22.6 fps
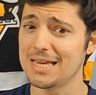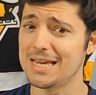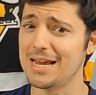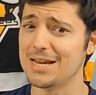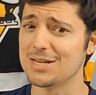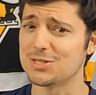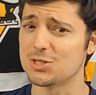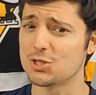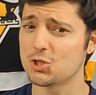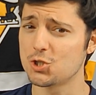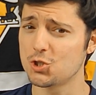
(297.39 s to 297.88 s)

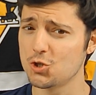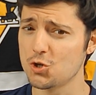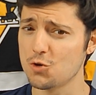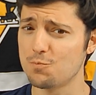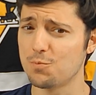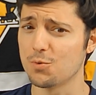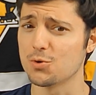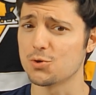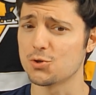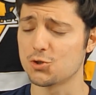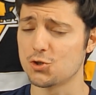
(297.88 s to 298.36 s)
He is
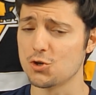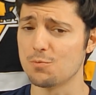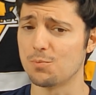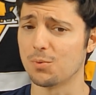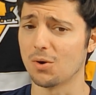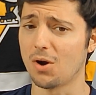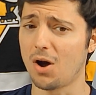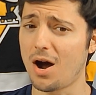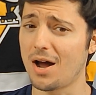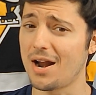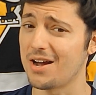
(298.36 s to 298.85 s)
super,
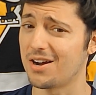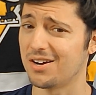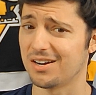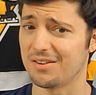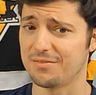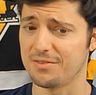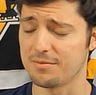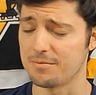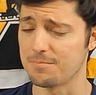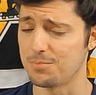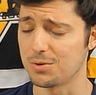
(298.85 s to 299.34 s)
super hot. I could
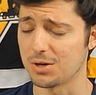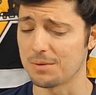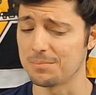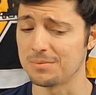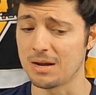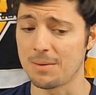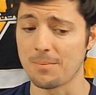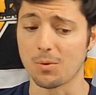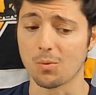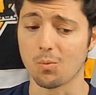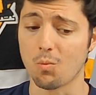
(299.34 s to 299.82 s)
have even put him
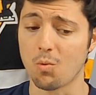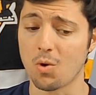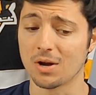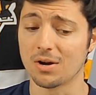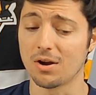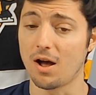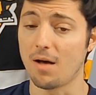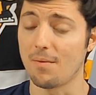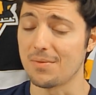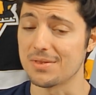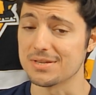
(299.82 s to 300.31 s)
number
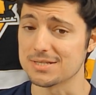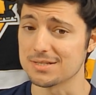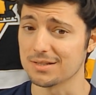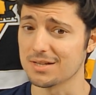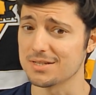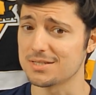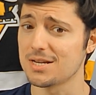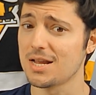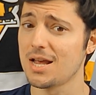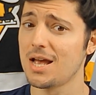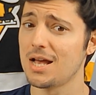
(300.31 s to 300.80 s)
one on this
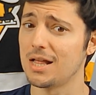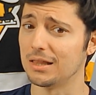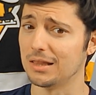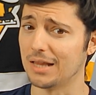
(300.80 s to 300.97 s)
list.